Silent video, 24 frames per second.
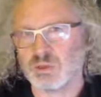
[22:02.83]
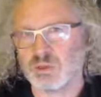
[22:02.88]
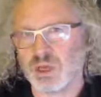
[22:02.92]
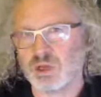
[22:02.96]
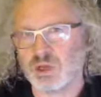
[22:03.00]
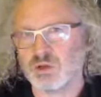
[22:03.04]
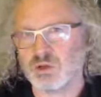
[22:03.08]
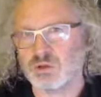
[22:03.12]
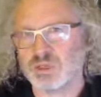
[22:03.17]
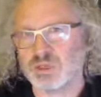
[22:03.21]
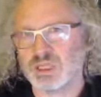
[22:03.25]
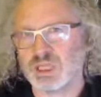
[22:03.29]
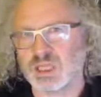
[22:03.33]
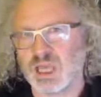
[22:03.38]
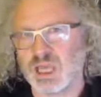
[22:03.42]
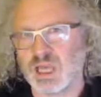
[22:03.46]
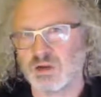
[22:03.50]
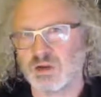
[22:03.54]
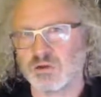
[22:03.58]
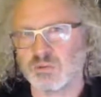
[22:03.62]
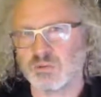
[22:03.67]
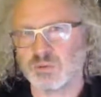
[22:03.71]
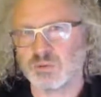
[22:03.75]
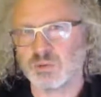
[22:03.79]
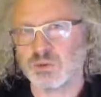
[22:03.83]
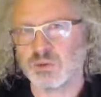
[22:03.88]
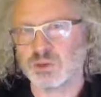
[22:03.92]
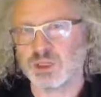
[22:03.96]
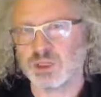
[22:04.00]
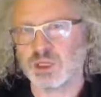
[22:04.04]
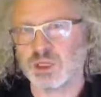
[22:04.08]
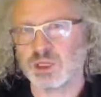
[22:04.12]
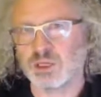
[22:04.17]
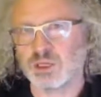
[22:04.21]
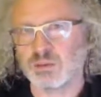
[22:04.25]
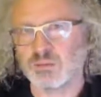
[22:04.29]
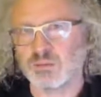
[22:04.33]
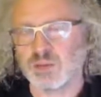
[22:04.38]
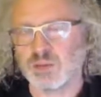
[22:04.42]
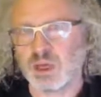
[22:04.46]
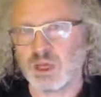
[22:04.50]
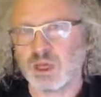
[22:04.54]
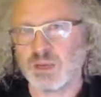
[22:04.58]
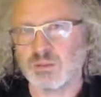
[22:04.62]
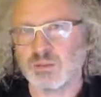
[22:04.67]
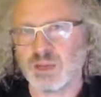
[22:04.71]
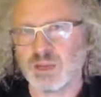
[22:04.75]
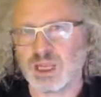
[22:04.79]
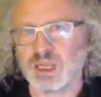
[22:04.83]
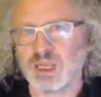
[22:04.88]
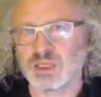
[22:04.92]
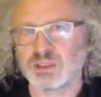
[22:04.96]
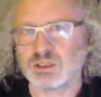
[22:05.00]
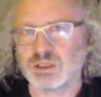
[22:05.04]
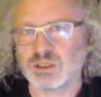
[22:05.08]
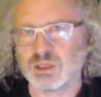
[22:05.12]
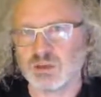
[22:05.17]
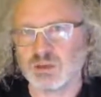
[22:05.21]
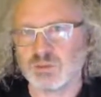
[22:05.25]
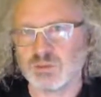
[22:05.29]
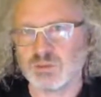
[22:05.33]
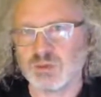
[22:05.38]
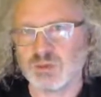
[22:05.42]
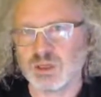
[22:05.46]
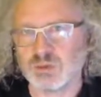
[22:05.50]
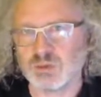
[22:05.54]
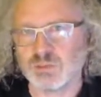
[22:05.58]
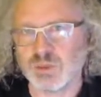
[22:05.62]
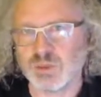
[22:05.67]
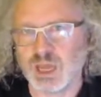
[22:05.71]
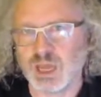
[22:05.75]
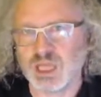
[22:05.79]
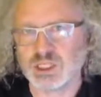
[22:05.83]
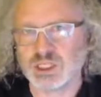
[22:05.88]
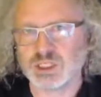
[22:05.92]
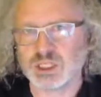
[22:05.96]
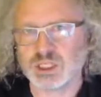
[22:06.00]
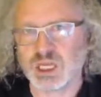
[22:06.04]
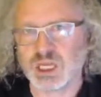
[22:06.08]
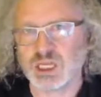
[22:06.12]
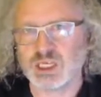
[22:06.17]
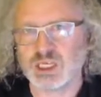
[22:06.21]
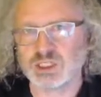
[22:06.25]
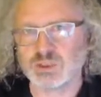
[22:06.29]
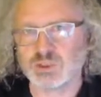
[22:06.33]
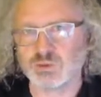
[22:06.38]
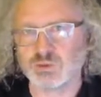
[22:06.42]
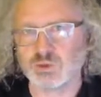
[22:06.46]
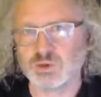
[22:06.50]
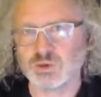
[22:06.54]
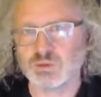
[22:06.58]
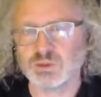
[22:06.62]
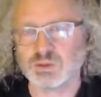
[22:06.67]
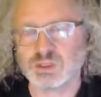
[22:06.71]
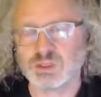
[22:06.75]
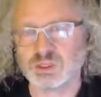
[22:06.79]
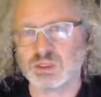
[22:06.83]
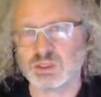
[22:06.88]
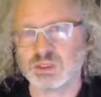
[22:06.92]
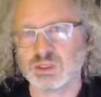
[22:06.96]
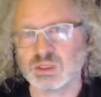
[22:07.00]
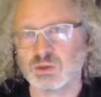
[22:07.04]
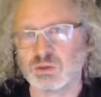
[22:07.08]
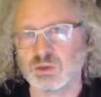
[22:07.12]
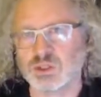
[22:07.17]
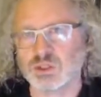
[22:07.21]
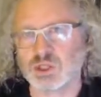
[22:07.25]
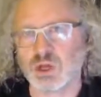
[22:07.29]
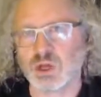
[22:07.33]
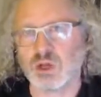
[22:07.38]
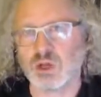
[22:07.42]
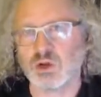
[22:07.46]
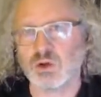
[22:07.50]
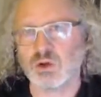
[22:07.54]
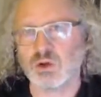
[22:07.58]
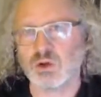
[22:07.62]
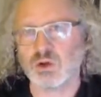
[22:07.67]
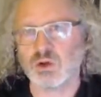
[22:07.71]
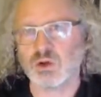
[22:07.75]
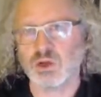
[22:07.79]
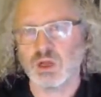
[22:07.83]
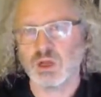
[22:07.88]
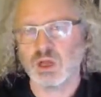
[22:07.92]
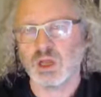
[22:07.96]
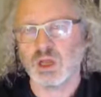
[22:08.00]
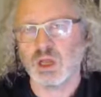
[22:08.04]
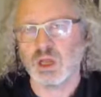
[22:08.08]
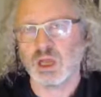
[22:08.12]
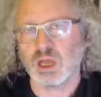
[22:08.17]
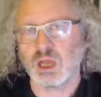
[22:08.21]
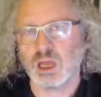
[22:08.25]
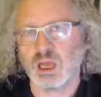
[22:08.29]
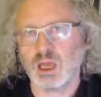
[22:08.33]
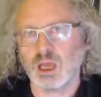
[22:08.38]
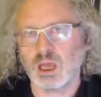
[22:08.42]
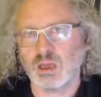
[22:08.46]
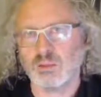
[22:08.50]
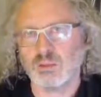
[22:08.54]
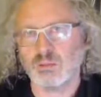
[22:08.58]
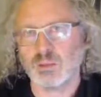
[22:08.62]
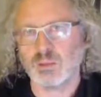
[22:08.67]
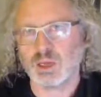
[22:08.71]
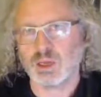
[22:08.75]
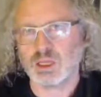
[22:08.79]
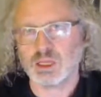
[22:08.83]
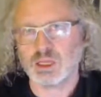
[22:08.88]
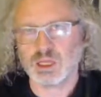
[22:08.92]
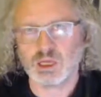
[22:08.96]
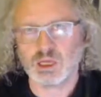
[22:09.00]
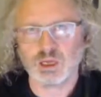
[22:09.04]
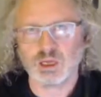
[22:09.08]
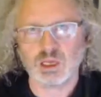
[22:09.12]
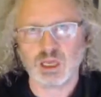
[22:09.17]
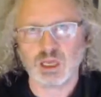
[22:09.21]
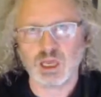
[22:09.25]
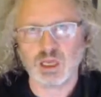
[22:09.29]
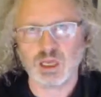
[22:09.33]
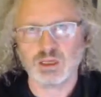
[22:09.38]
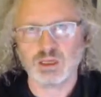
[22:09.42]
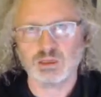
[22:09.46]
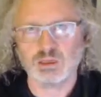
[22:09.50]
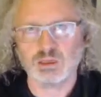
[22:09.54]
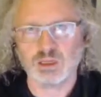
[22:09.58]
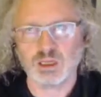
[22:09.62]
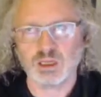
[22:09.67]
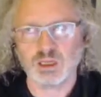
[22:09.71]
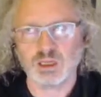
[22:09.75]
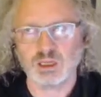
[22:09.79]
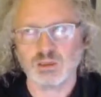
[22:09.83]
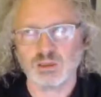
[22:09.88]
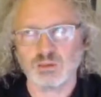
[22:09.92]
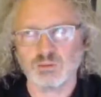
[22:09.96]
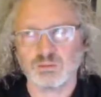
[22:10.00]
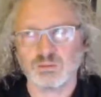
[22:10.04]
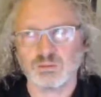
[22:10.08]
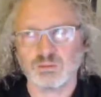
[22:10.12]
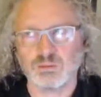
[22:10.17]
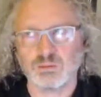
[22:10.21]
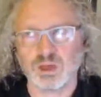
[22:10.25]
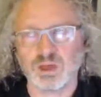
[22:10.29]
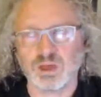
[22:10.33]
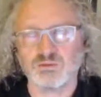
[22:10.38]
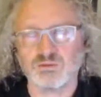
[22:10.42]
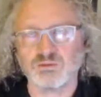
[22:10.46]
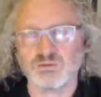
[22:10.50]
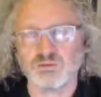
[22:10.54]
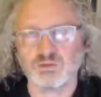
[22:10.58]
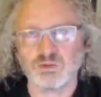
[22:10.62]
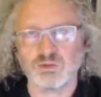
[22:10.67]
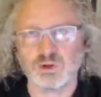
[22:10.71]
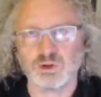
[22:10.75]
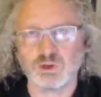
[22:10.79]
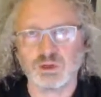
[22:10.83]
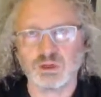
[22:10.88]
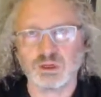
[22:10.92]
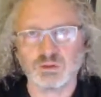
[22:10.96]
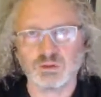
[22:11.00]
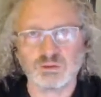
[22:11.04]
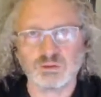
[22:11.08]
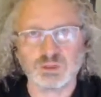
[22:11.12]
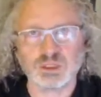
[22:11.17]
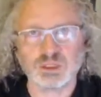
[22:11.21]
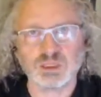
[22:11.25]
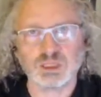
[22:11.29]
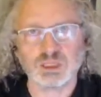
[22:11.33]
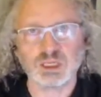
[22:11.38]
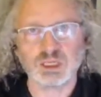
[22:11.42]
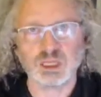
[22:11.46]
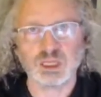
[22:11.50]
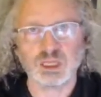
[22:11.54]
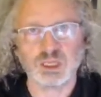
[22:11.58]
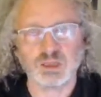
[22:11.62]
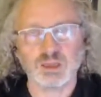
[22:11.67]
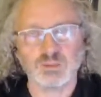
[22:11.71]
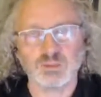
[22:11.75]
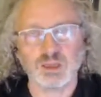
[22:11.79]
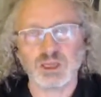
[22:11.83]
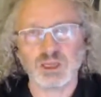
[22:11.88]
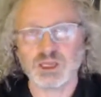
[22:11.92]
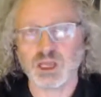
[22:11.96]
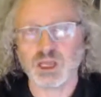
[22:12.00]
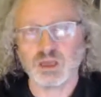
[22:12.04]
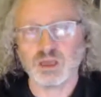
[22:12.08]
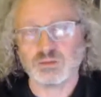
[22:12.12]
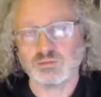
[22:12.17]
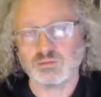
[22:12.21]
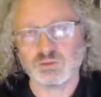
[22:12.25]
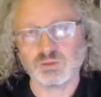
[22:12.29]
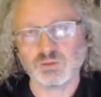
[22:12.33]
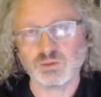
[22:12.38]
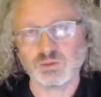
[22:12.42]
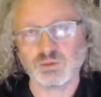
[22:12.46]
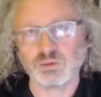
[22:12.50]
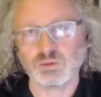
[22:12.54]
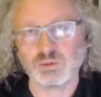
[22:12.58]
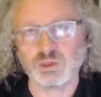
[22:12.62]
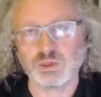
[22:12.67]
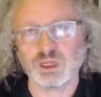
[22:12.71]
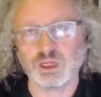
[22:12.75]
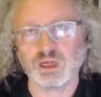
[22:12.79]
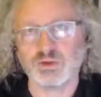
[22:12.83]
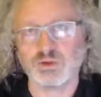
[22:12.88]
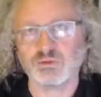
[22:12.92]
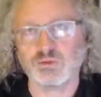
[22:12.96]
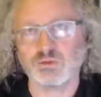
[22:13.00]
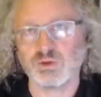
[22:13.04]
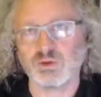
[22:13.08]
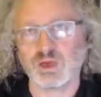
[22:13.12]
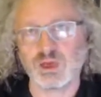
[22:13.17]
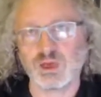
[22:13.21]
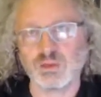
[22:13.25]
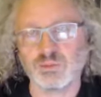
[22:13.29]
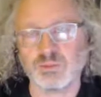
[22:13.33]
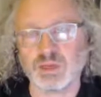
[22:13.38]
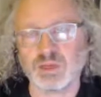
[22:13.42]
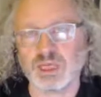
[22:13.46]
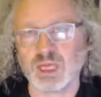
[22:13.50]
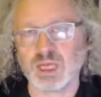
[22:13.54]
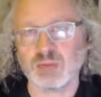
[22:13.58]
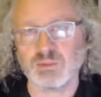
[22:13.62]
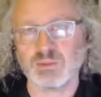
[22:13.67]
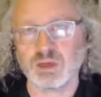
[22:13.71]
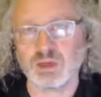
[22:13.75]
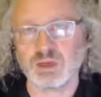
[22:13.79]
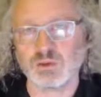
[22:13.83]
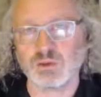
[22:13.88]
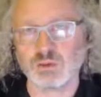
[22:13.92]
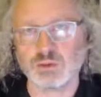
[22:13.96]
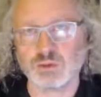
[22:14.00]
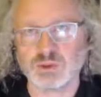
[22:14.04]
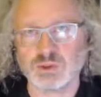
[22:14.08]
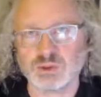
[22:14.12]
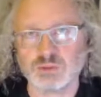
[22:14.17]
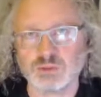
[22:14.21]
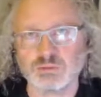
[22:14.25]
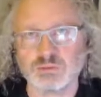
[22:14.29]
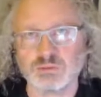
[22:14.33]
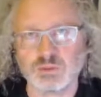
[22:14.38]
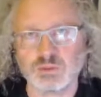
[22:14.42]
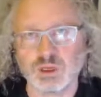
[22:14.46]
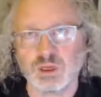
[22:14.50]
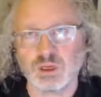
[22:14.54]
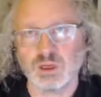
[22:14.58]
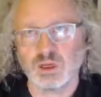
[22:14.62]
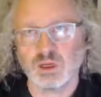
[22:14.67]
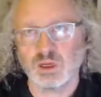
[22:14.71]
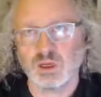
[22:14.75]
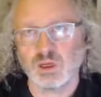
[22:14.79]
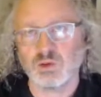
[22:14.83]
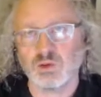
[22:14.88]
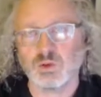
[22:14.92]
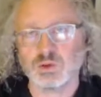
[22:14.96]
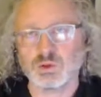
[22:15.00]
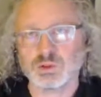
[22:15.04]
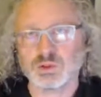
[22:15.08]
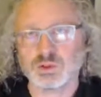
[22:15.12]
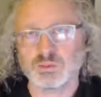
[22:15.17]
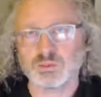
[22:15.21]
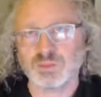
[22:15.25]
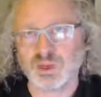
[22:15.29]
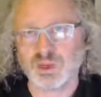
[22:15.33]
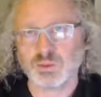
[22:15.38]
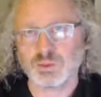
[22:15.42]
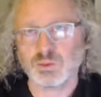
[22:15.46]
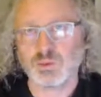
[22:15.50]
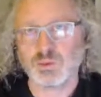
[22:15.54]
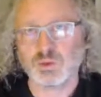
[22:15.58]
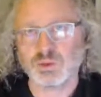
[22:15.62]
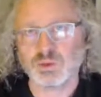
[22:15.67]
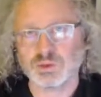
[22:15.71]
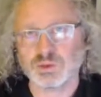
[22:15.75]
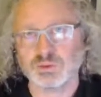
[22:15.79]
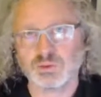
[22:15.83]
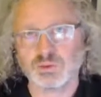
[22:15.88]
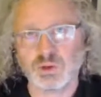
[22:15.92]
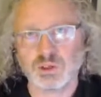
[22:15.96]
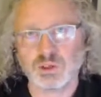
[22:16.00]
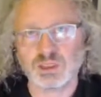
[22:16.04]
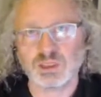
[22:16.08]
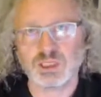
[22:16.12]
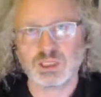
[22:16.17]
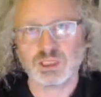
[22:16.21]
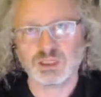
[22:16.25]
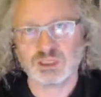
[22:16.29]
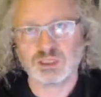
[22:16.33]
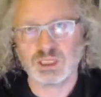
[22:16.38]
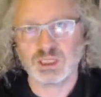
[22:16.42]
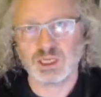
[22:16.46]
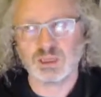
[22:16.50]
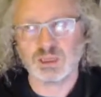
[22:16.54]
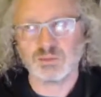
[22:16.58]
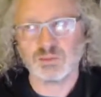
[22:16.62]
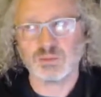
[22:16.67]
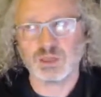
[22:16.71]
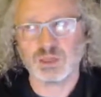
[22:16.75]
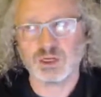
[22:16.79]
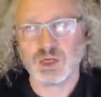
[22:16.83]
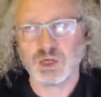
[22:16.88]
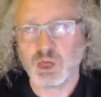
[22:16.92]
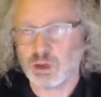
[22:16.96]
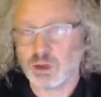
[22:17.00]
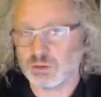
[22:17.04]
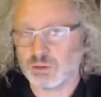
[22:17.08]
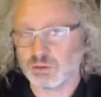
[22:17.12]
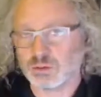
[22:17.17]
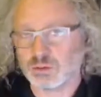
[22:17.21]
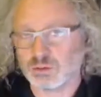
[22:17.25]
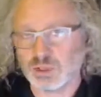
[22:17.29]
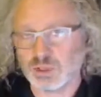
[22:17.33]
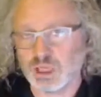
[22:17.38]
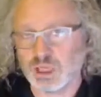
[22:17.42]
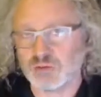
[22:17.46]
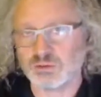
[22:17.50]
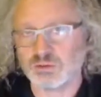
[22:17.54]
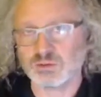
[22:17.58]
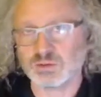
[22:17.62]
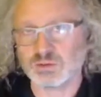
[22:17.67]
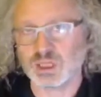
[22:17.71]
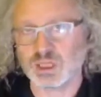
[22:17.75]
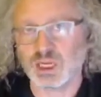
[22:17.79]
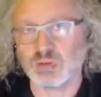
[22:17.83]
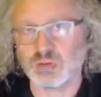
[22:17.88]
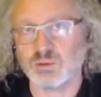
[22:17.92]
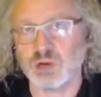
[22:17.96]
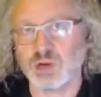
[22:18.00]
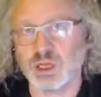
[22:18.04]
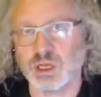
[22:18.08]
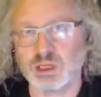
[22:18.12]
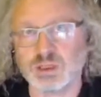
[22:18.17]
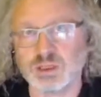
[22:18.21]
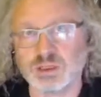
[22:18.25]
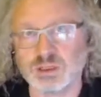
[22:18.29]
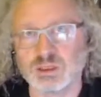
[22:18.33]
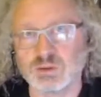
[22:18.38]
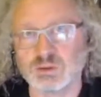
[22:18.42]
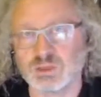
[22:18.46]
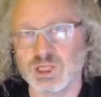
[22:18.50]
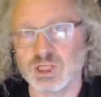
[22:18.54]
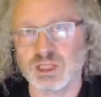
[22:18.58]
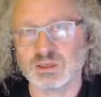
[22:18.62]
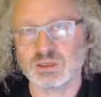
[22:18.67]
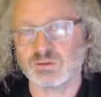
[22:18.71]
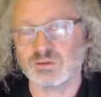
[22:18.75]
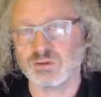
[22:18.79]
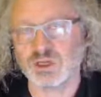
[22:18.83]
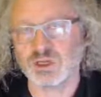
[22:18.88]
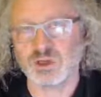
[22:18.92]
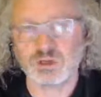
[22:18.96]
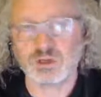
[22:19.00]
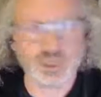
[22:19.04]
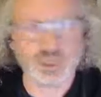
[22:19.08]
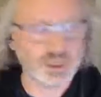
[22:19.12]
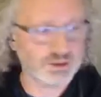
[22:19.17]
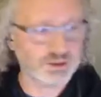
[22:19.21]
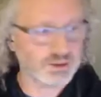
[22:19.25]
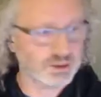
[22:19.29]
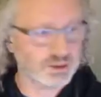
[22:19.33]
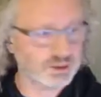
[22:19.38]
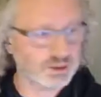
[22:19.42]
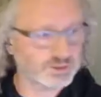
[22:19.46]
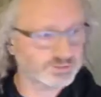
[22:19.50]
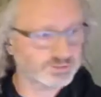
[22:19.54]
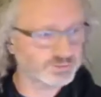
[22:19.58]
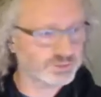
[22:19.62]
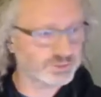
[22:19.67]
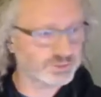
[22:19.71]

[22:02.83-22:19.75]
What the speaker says: about using that, or put their head into the Page.js rooms to see what's going on. But yeah, I can't. I haven't followed it recently. But yeah, we love PKP. Awesome people, awesome project. But no, we haven't collaborated substantively on anything.